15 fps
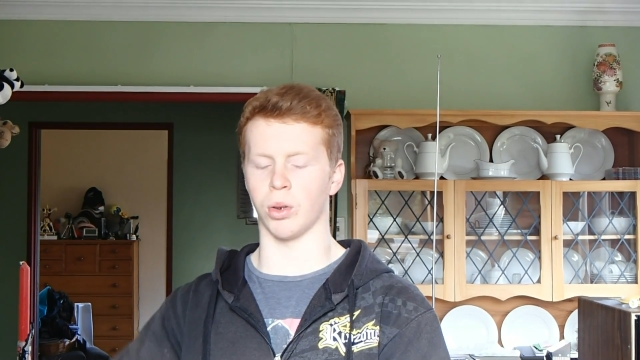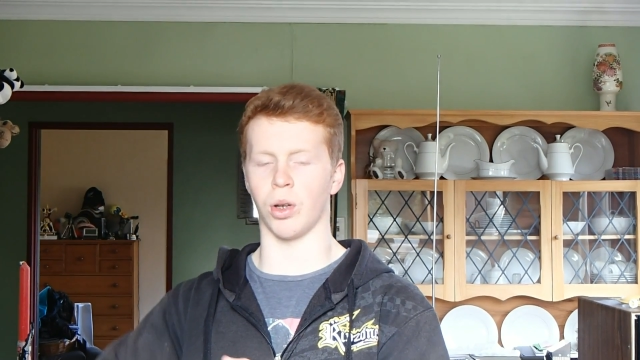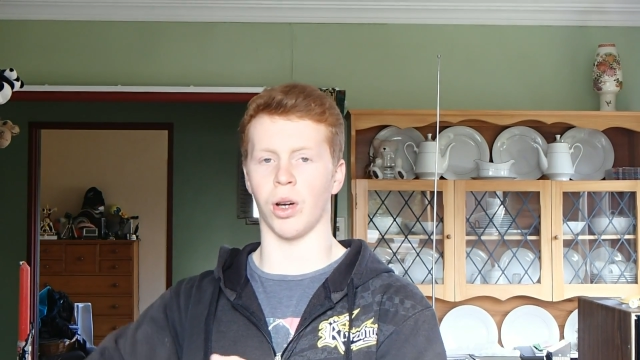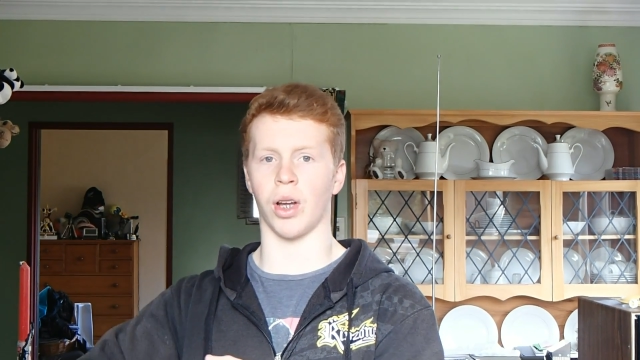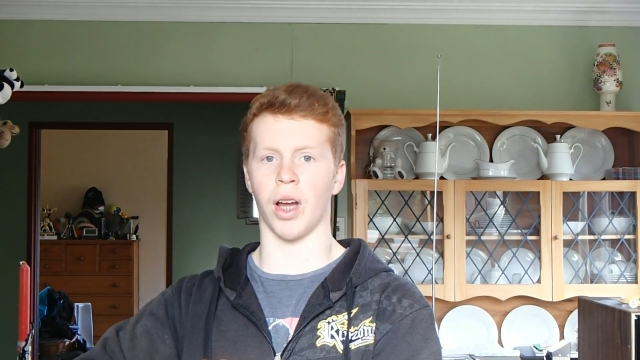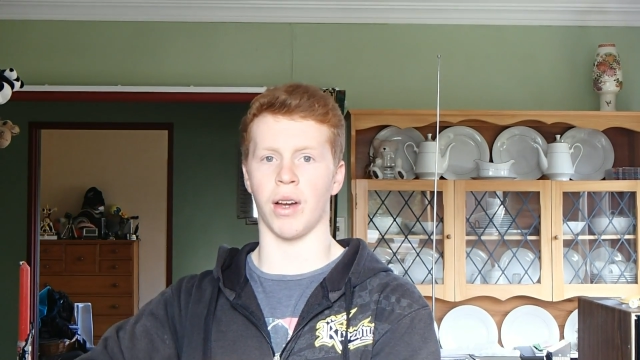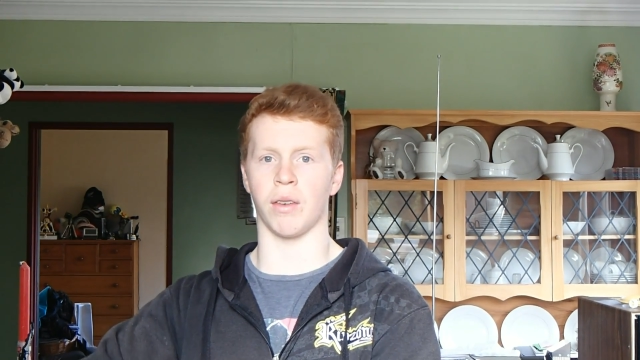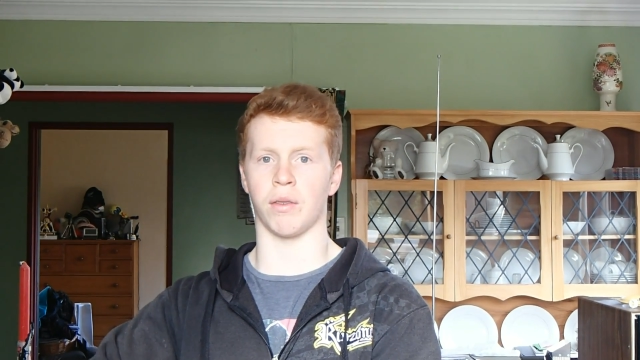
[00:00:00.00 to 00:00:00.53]

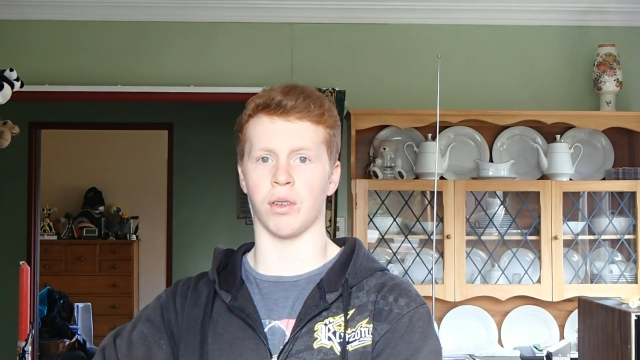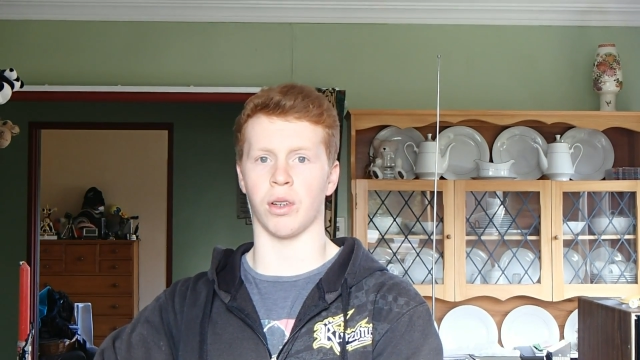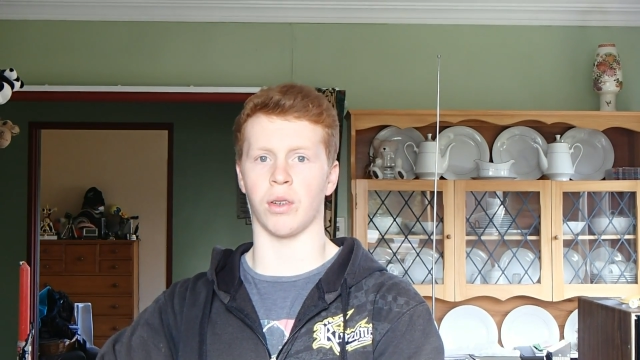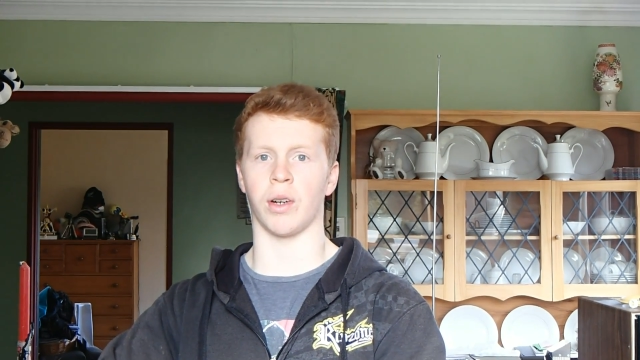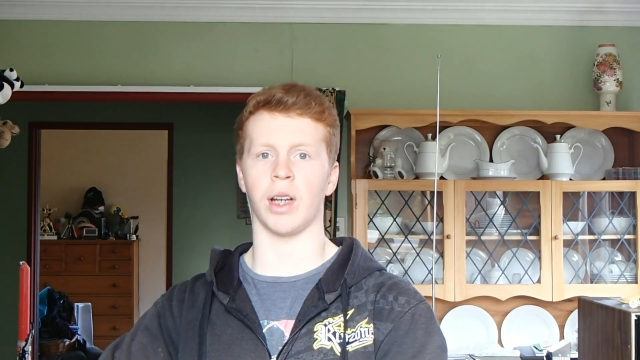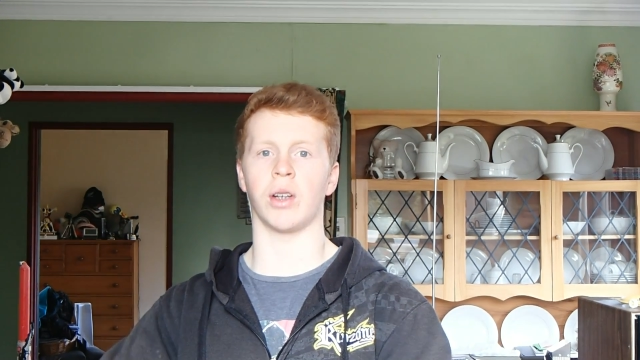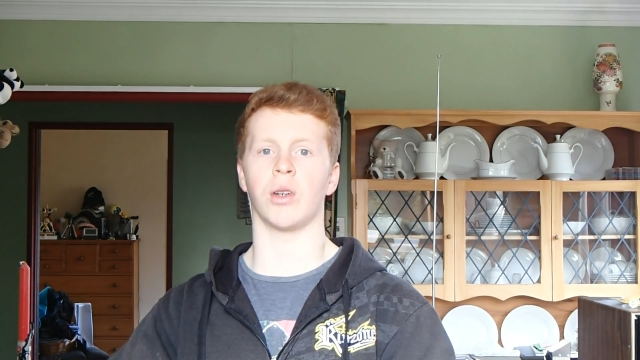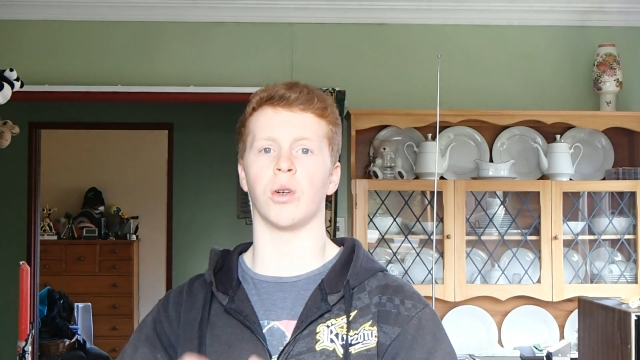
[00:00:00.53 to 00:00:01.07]
not going for a
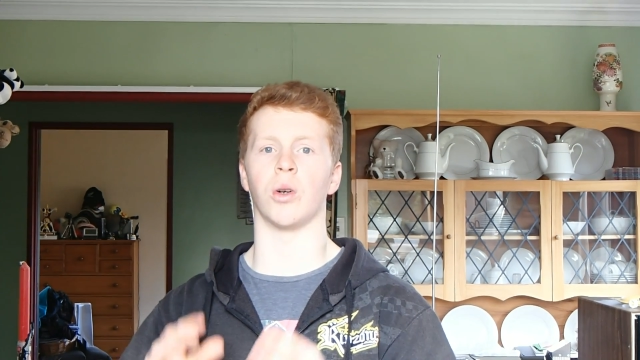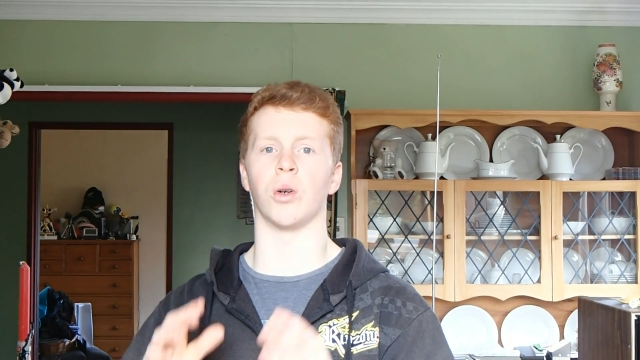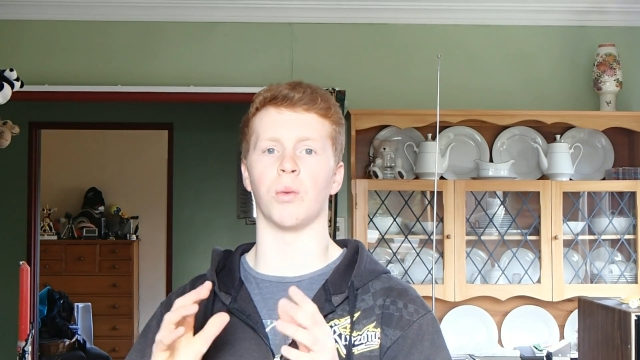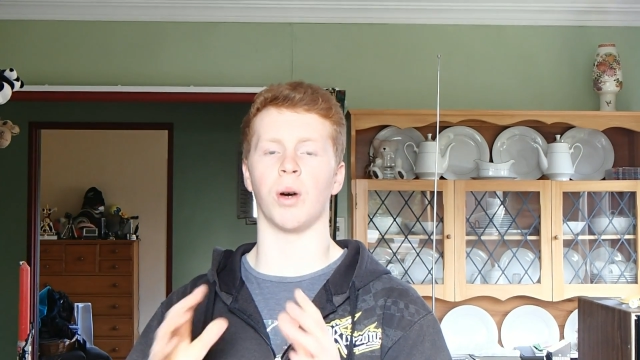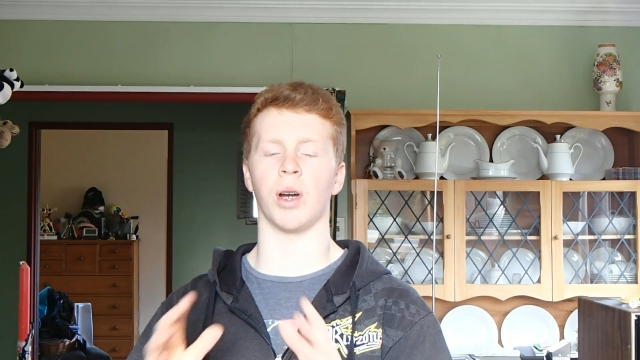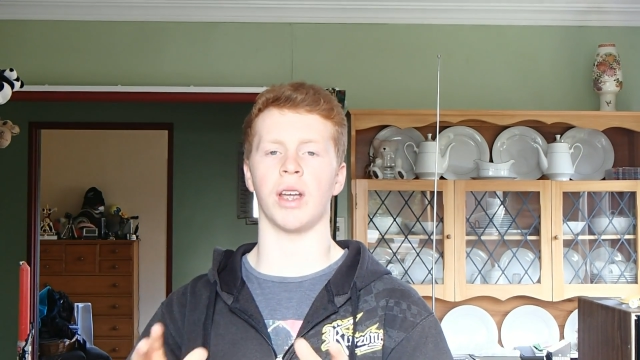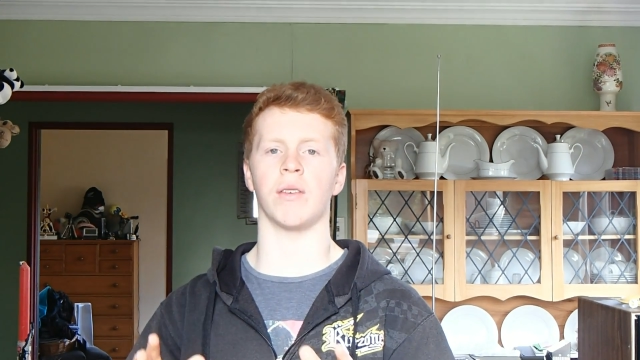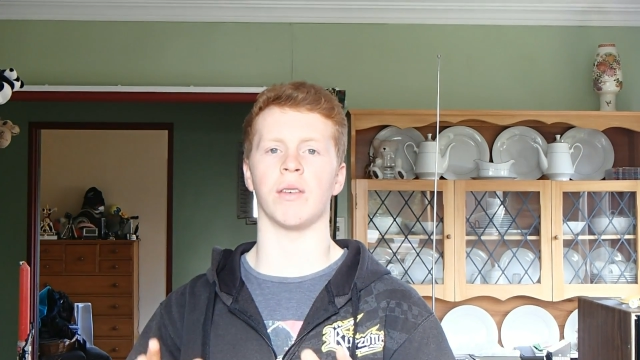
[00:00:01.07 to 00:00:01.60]
run or
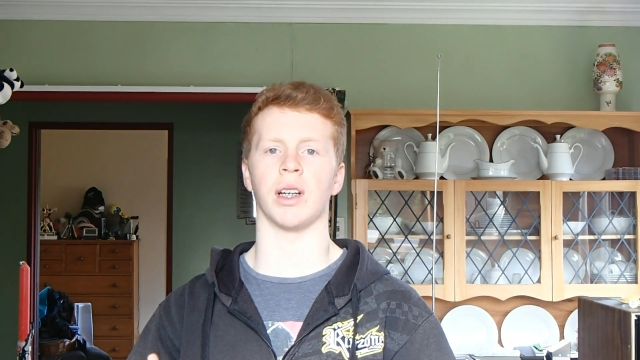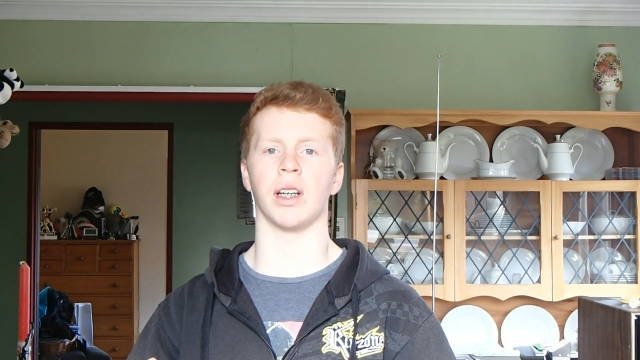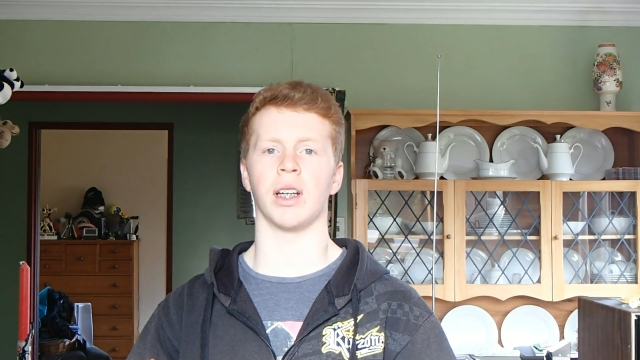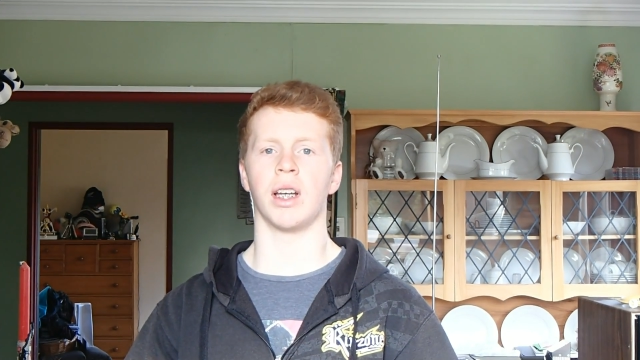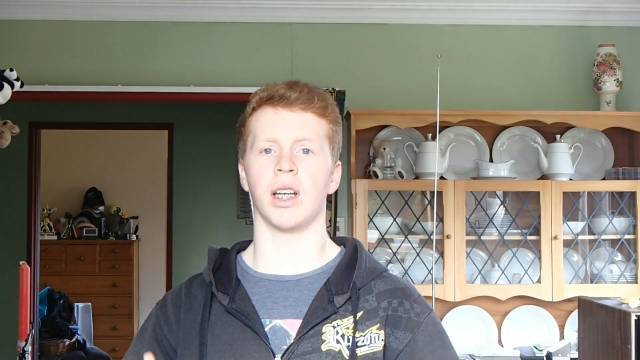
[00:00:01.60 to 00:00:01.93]
whatever.